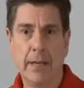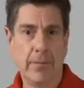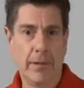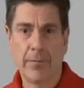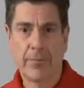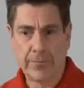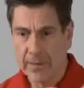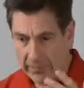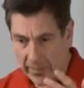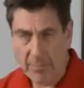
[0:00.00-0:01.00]

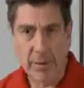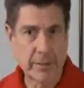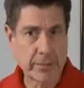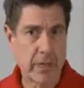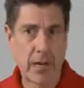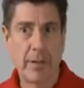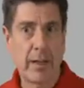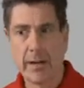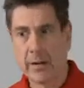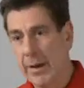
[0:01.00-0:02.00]
if I'm on the
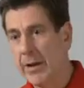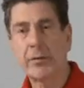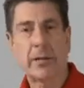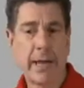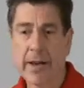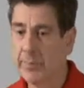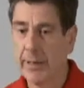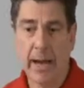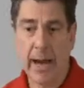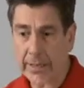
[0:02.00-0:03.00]
job and a patient attacks
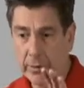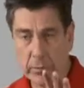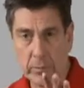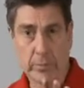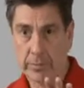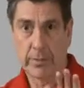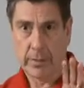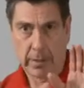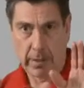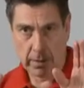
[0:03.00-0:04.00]
me and I use
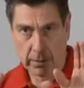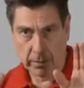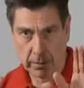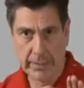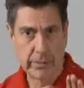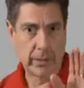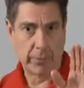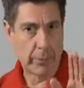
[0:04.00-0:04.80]
legal